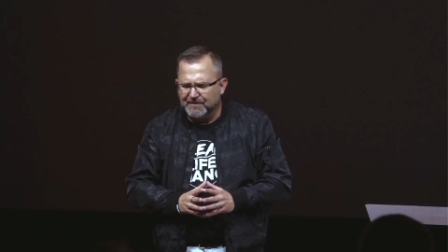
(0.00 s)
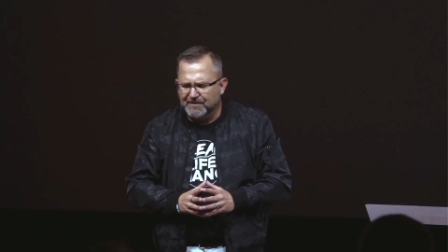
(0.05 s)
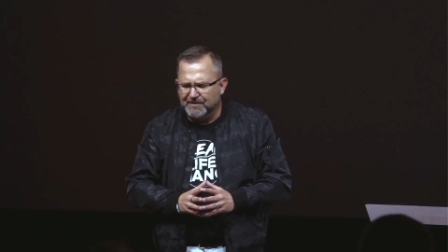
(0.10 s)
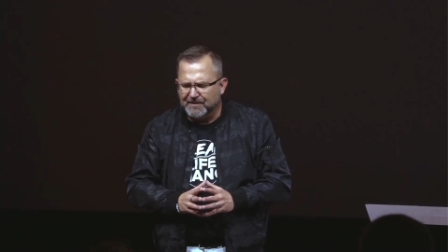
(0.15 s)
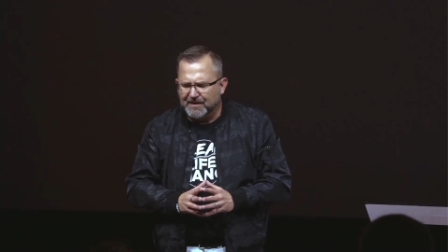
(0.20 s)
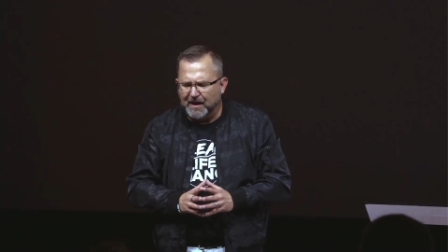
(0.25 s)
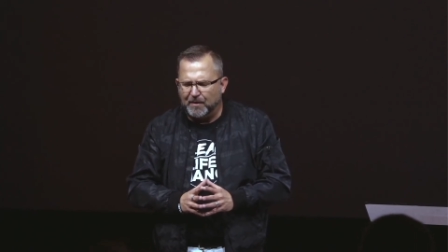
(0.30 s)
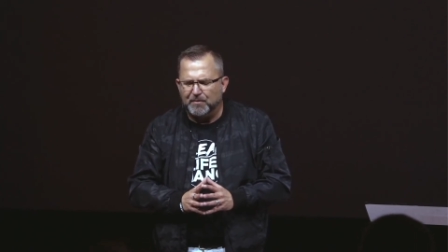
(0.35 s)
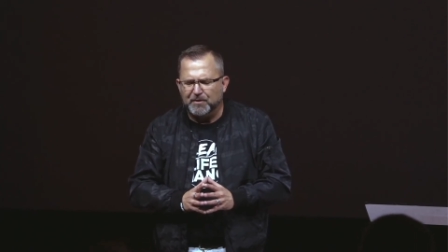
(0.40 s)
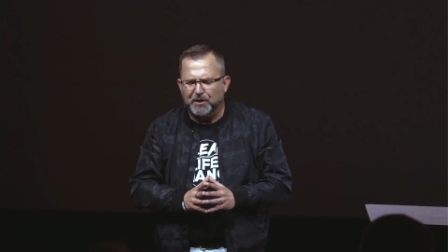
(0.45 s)

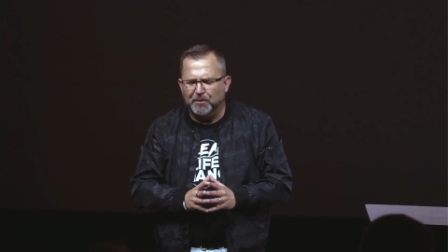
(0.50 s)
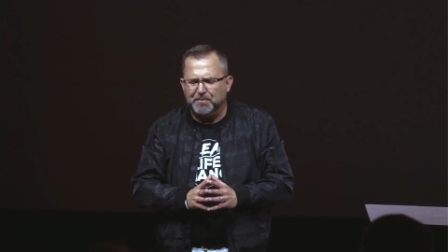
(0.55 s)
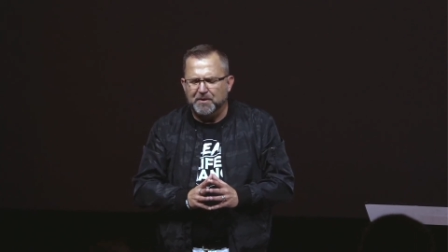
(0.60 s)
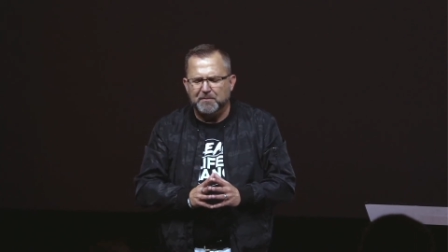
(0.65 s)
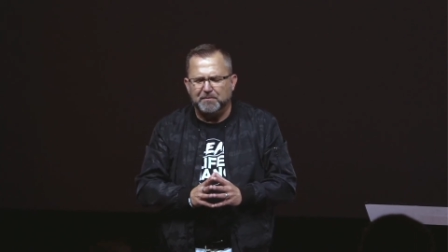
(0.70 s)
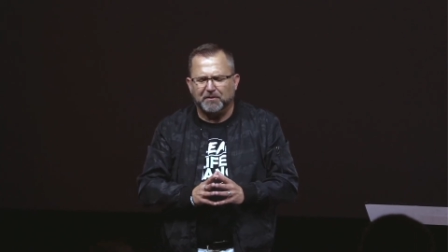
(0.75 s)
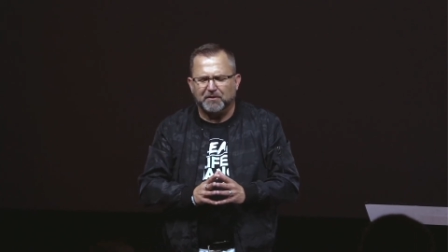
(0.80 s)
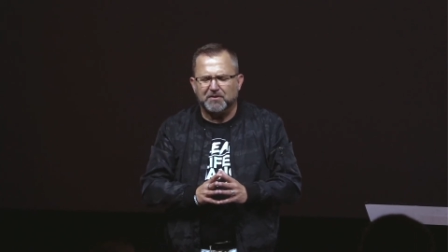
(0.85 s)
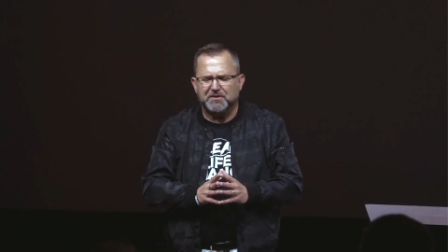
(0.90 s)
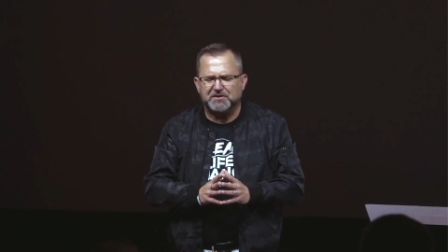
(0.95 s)
God, we know
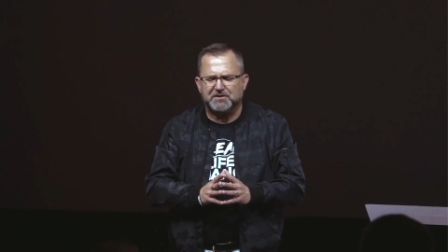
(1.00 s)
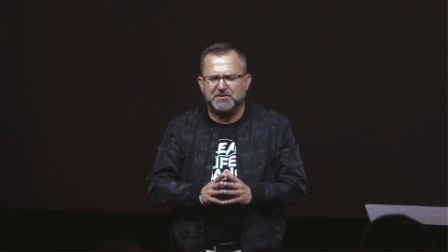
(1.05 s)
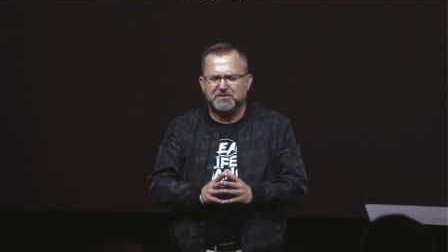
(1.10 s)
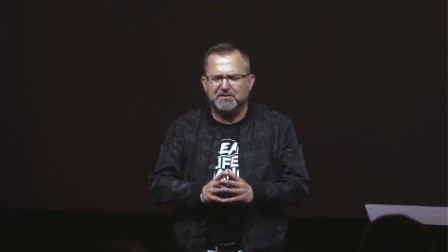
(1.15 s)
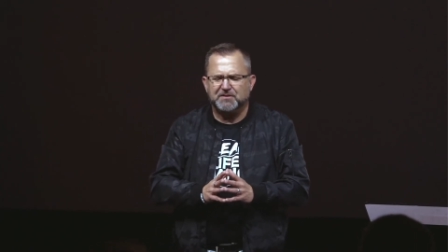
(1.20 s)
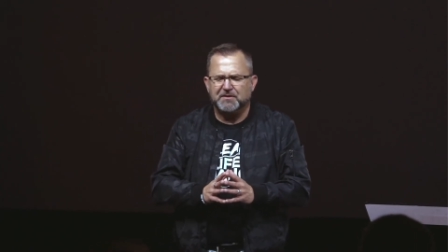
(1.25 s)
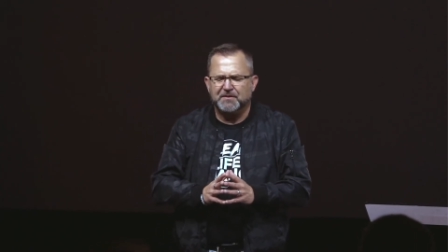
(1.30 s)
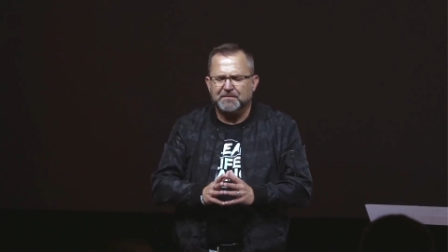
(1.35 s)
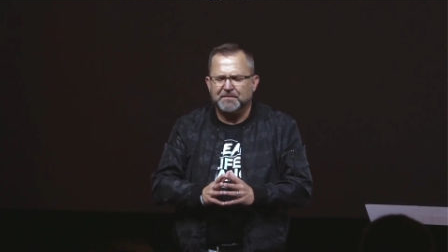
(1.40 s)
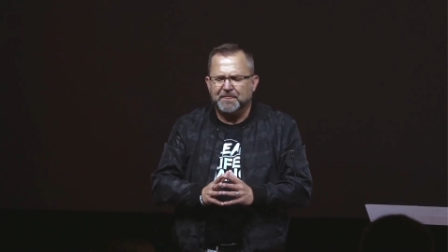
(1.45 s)
people
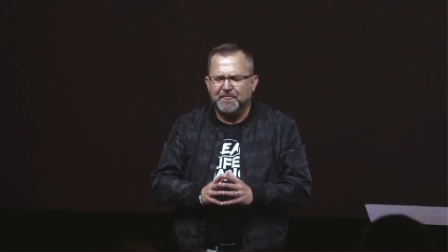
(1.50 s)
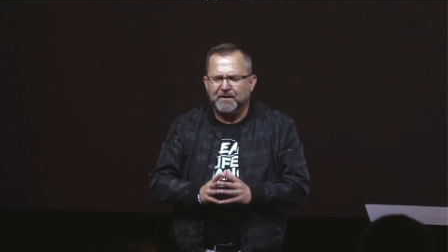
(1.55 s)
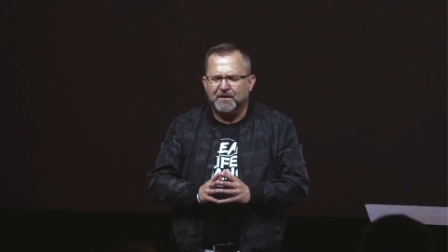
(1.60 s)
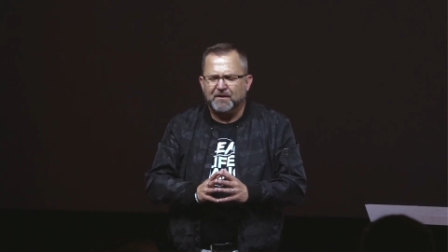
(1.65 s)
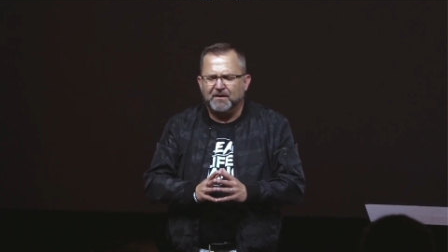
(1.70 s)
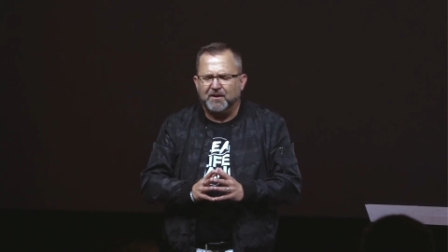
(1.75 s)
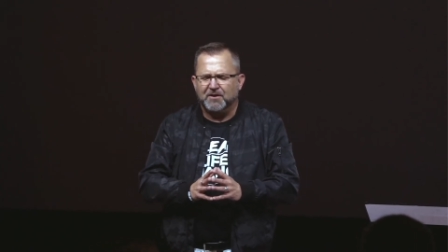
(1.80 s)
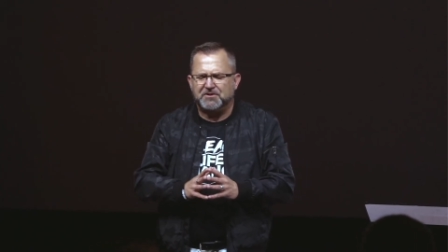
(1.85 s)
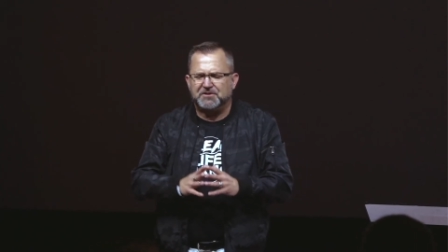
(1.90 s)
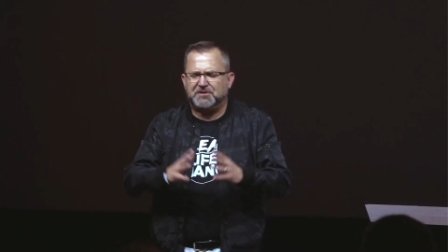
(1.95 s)

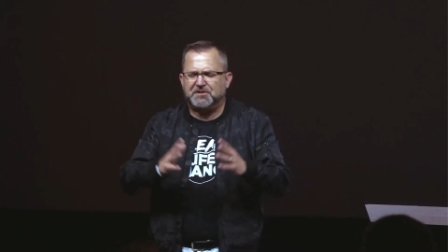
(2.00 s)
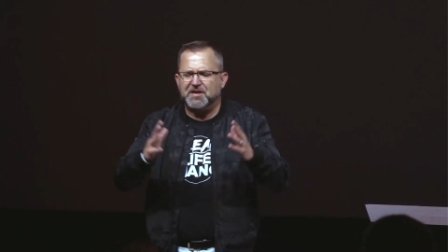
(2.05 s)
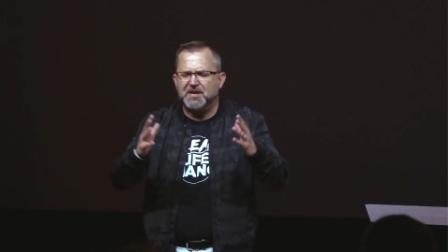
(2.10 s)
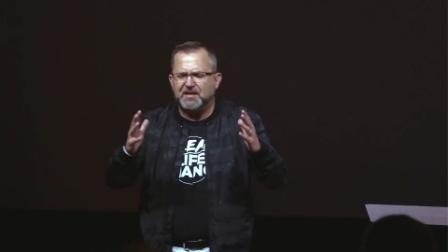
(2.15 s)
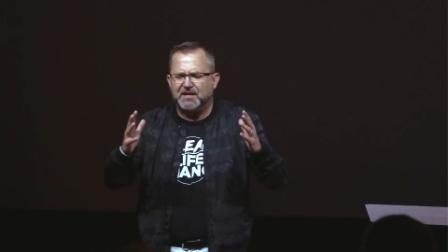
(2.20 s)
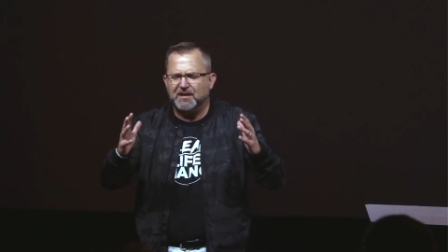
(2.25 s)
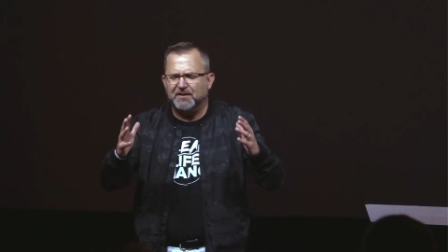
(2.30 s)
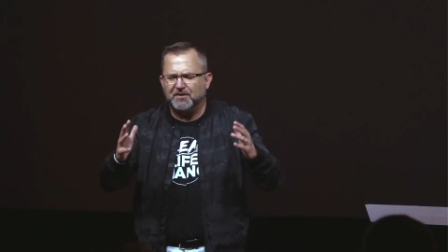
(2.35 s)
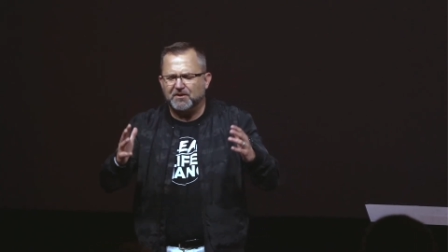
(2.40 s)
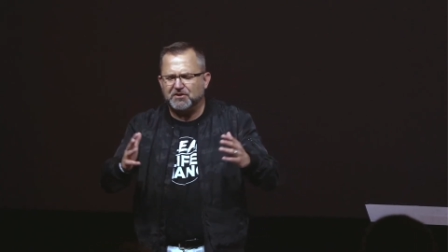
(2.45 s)
are, are
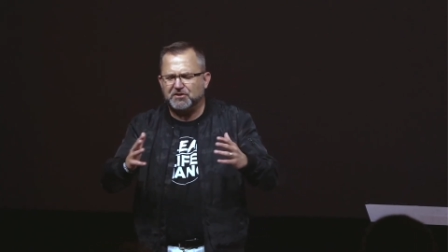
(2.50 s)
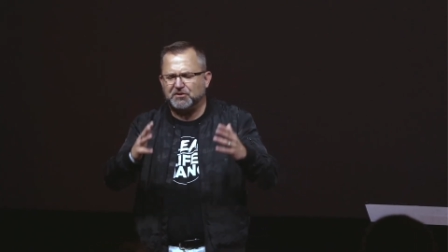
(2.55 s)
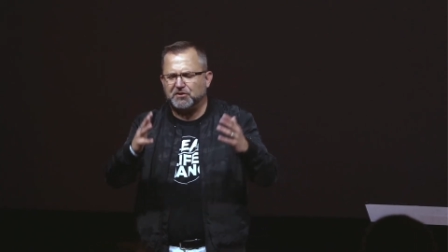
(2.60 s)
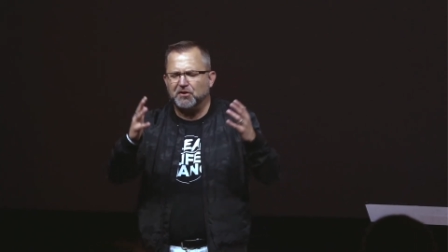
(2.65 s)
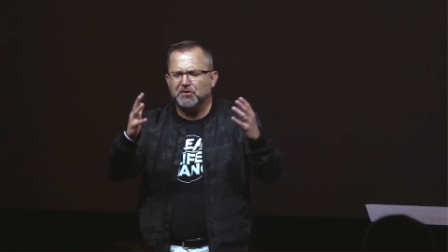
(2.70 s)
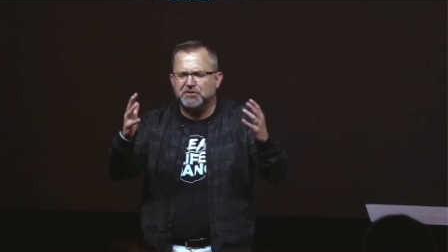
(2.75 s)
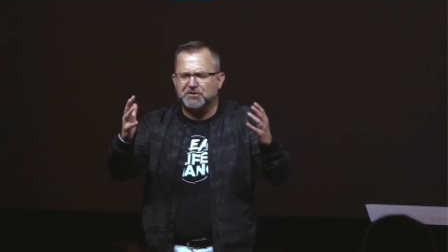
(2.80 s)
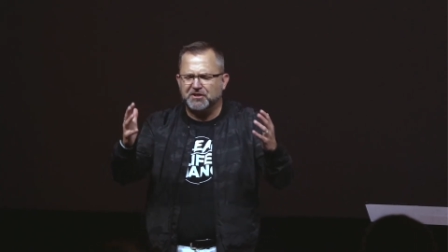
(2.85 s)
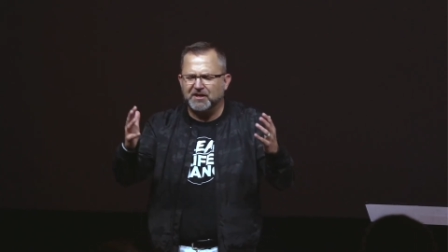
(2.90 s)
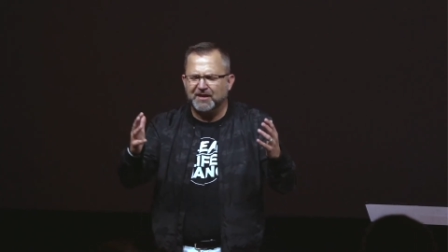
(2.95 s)
seeking, they're
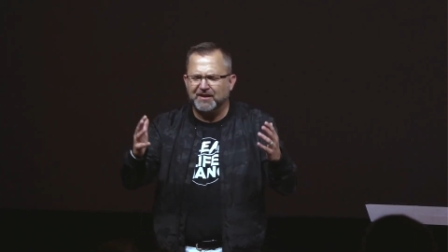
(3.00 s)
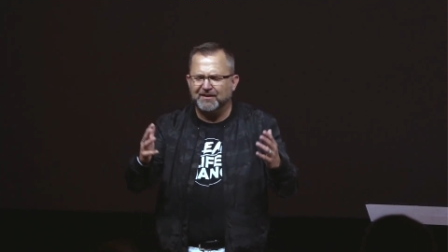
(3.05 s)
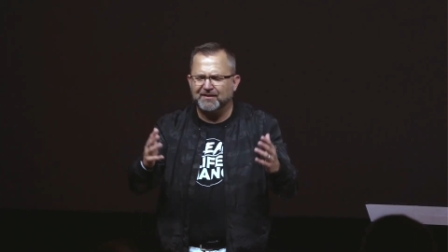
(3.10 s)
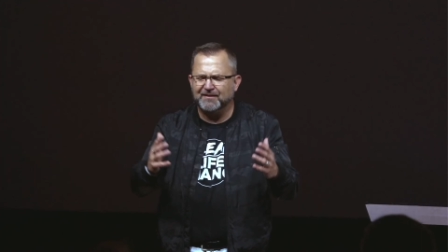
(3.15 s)
searching.